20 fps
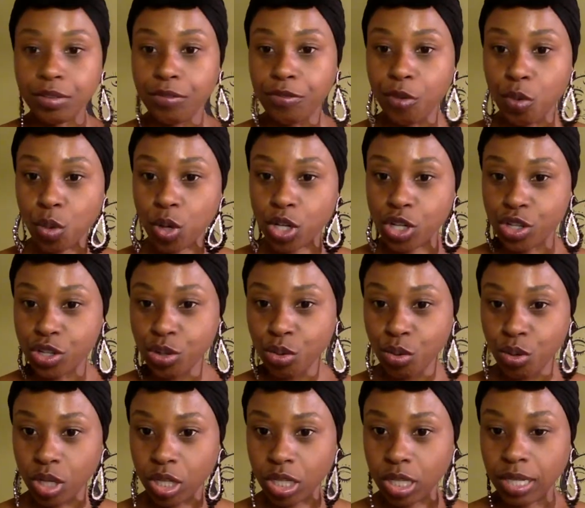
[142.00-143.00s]
for
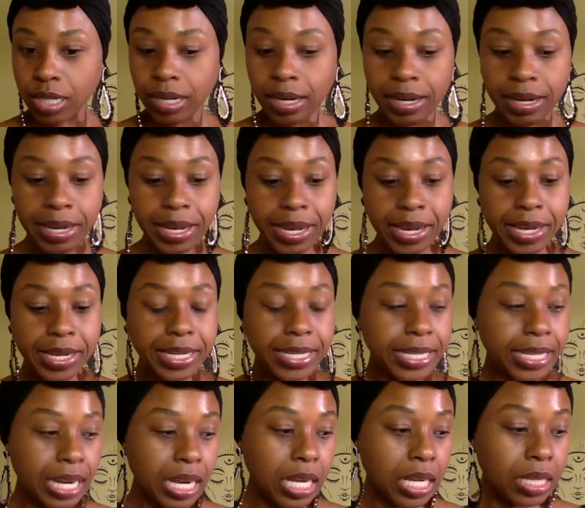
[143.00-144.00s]
sure. And,
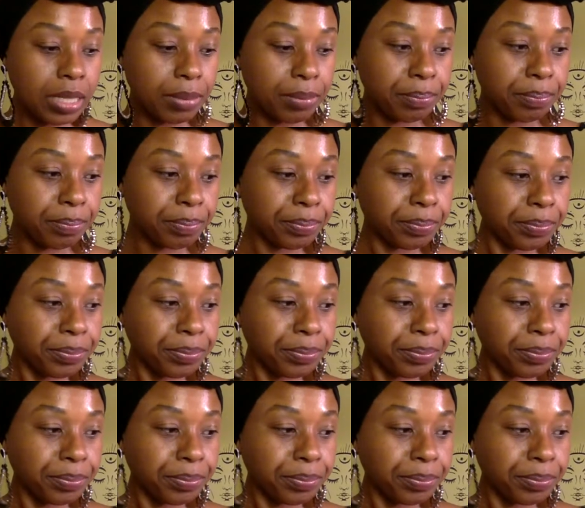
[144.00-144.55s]
um,